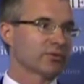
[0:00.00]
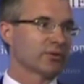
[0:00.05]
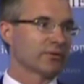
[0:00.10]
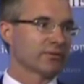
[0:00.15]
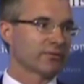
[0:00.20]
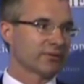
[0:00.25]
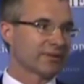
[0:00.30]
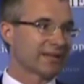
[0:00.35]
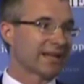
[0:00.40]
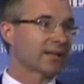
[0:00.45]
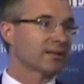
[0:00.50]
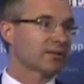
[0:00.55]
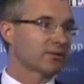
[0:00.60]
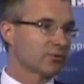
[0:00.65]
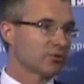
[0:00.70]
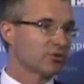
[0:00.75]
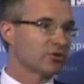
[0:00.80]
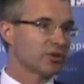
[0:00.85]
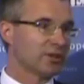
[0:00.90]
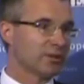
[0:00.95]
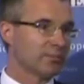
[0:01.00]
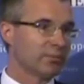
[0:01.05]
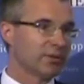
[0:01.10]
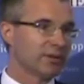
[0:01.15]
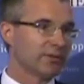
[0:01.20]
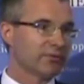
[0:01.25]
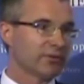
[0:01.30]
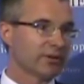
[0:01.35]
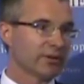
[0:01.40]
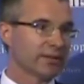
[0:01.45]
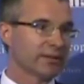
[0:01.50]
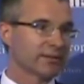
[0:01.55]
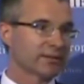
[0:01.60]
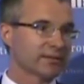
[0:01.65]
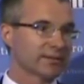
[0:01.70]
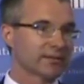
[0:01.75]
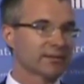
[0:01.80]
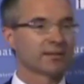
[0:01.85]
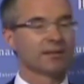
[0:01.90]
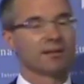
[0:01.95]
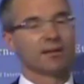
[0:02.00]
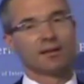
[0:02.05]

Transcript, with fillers: of debt to G D P, for instance.